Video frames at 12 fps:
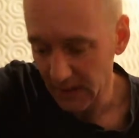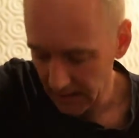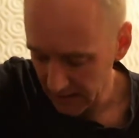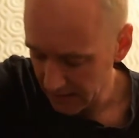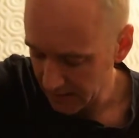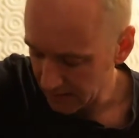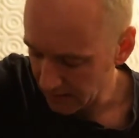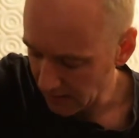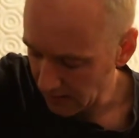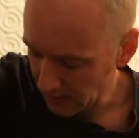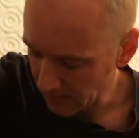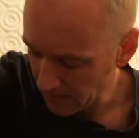and
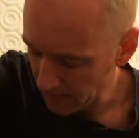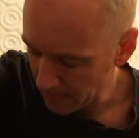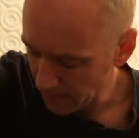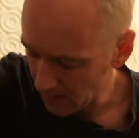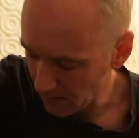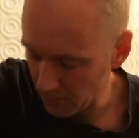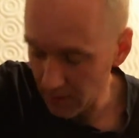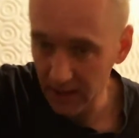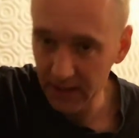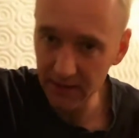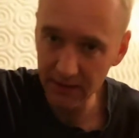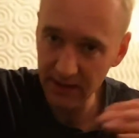
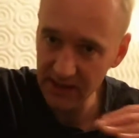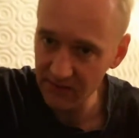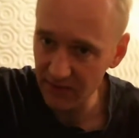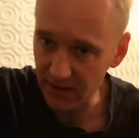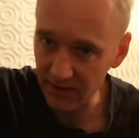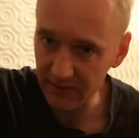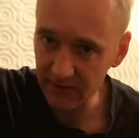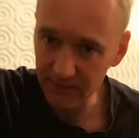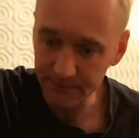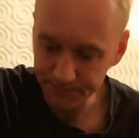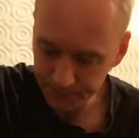evenness.